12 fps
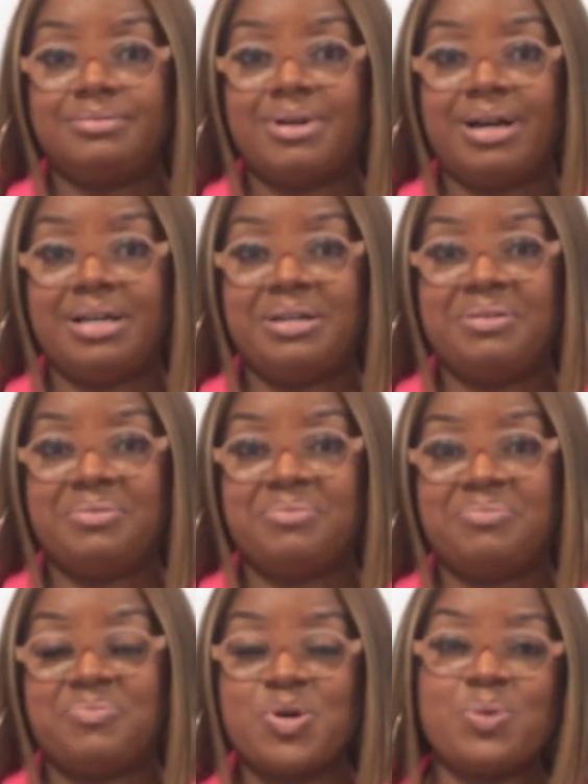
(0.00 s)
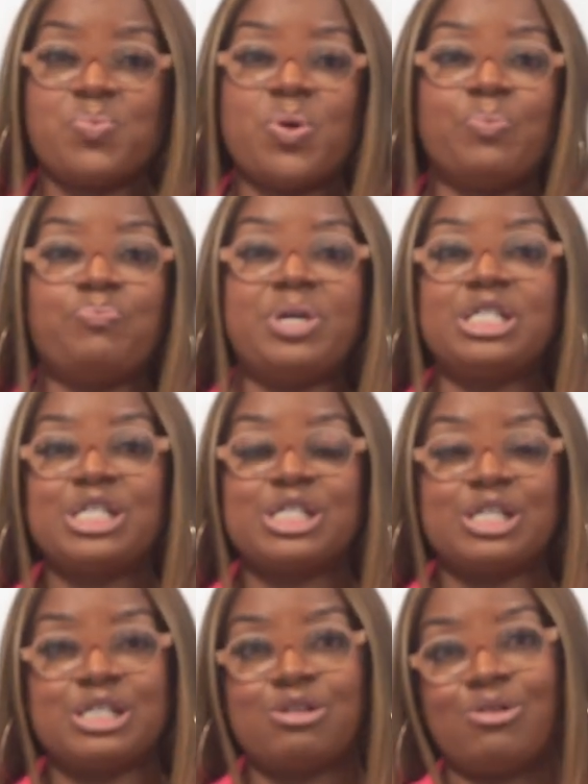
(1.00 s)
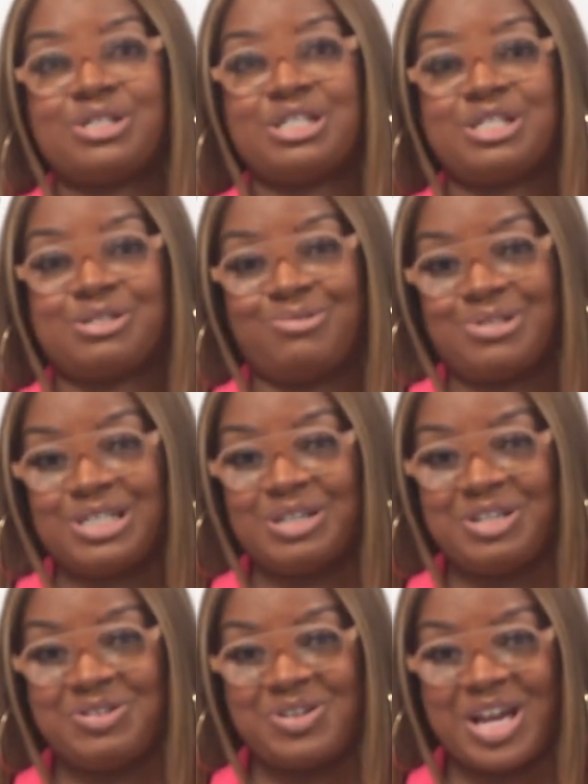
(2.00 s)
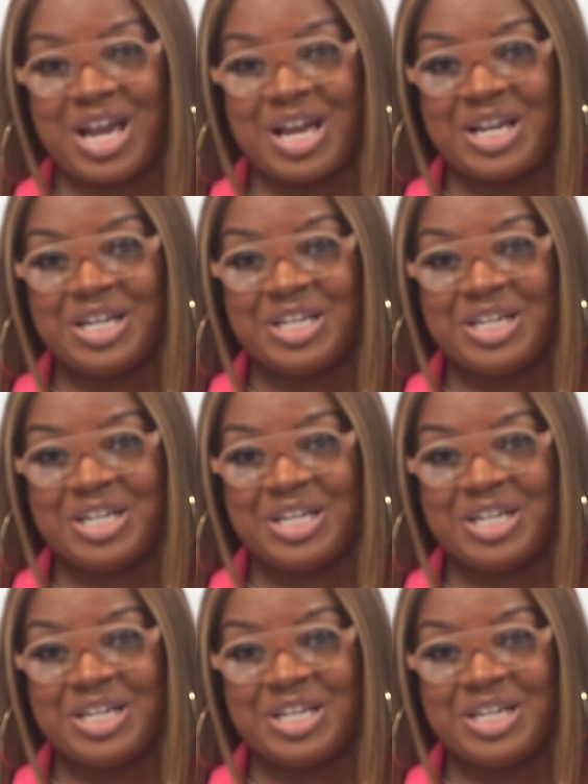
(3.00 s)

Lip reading: Right? What business consultant is going to tell you that?